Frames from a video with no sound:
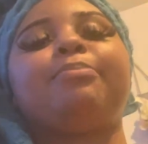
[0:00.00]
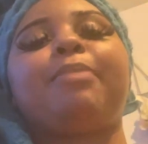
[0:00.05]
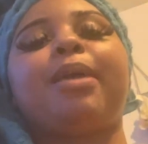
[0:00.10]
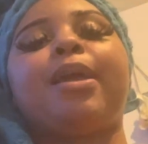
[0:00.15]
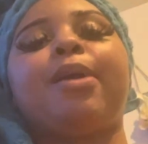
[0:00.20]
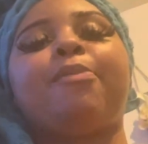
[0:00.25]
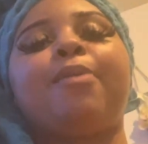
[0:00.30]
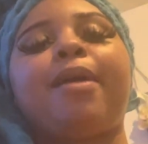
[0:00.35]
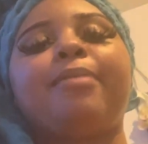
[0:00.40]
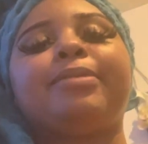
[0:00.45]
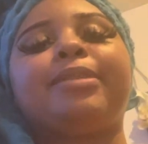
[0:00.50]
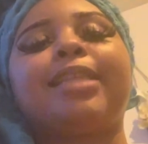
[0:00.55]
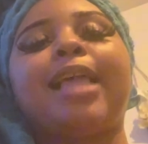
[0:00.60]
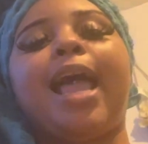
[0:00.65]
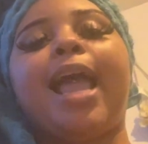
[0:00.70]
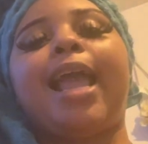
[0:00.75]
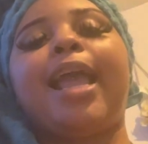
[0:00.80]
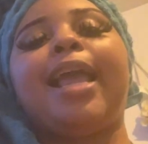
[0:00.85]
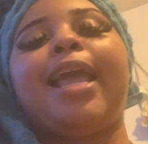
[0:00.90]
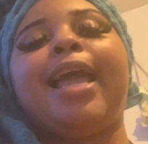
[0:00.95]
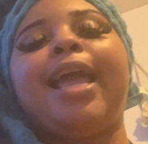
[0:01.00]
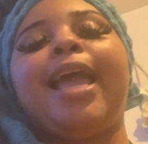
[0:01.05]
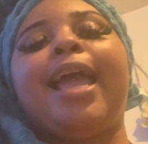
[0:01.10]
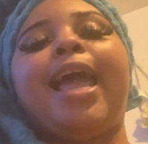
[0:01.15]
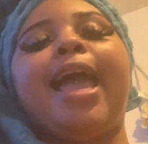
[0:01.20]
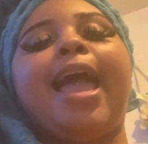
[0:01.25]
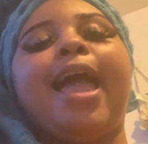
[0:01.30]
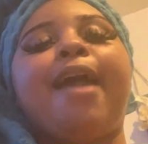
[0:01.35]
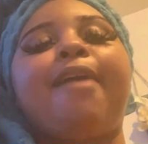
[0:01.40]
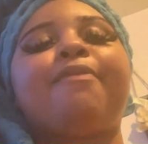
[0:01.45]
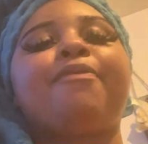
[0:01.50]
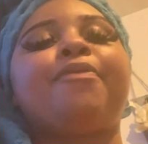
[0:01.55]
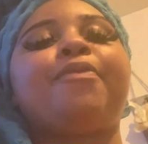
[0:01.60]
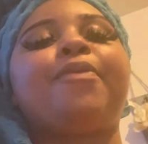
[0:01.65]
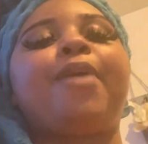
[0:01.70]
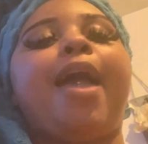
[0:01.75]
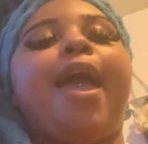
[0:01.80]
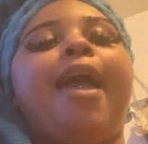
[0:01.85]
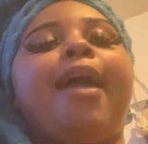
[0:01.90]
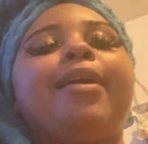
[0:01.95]
make a website, have
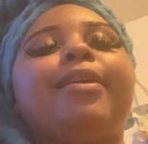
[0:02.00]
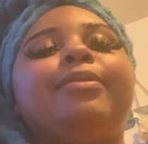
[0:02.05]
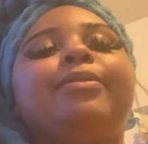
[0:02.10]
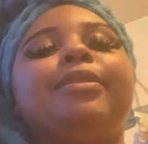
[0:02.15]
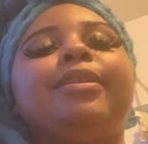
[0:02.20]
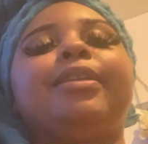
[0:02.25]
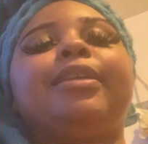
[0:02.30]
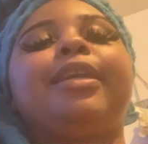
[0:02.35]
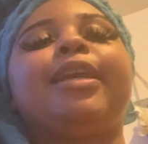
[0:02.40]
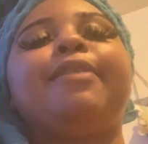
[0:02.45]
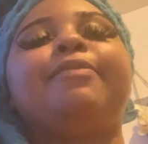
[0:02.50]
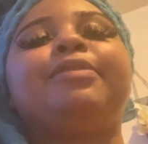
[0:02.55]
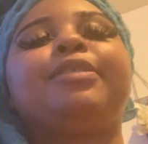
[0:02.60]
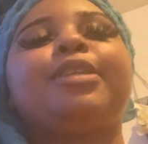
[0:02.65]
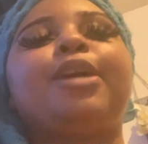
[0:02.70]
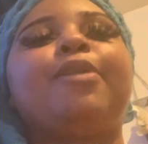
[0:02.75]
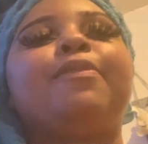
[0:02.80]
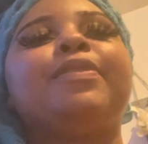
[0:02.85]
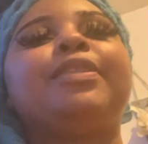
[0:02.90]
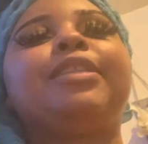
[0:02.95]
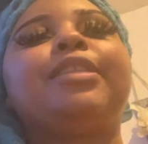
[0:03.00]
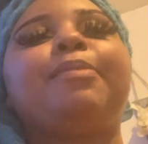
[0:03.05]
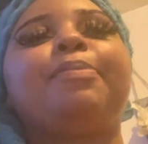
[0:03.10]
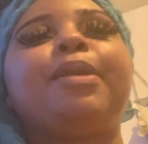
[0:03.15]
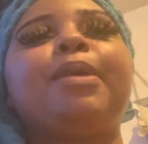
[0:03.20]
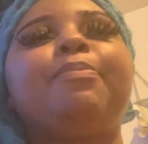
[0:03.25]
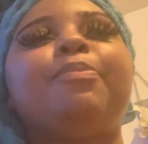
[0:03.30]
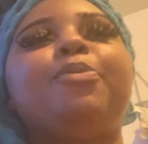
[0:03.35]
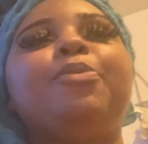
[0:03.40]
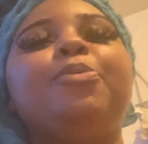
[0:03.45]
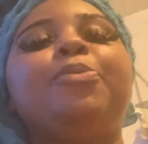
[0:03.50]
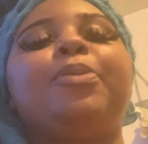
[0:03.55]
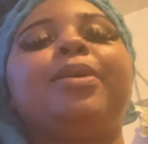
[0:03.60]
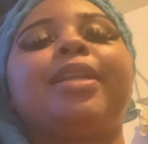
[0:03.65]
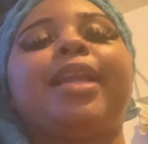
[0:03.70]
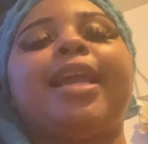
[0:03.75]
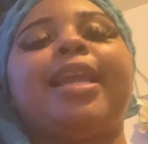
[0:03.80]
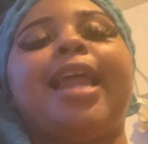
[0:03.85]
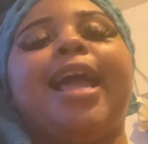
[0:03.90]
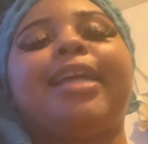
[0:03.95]
give service to people who want
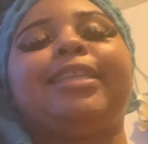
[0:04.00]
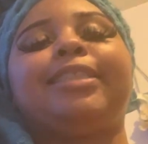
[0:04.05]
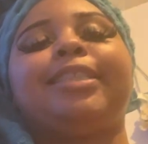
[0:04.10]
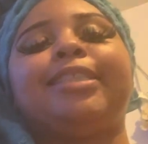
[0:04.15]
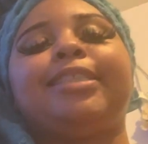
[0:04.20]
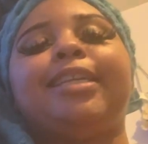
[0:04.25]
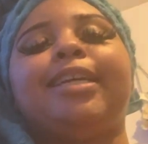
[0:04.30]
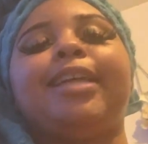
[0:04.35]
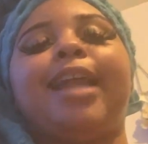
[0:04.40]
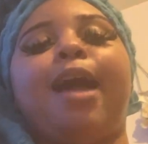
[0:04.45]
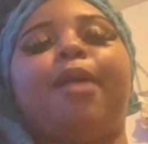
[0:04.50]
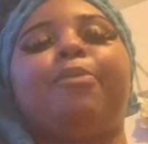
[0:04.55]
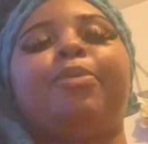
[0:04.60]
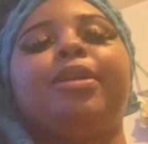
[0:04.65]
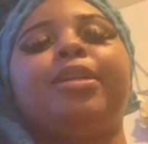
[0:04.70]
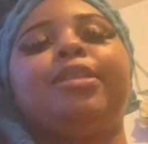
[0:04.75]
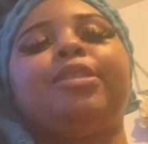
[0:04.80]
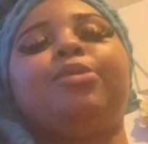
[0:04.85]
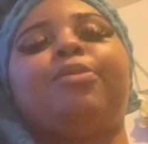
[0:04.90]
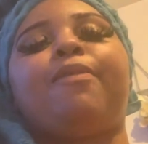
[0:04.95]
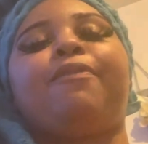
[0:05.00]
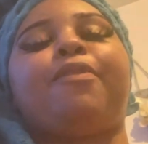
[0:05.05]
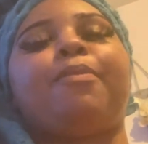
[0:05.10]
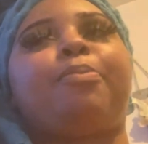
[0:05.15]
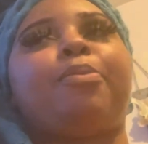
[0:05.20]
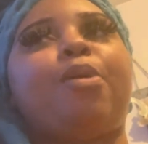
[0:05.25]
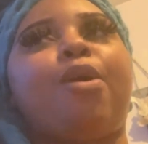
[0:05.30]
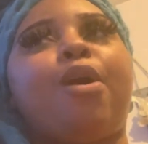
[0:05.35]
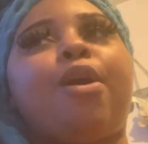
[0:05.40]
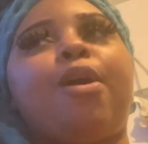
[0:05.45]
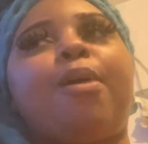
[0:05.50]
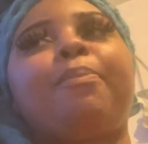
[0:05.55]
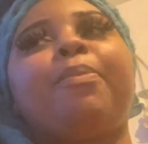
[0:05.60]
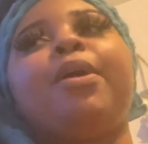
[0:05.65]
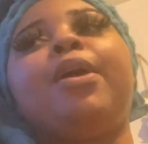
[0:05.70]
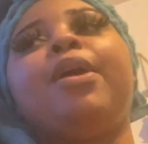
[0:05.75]
their lashes done. I want to do it for prom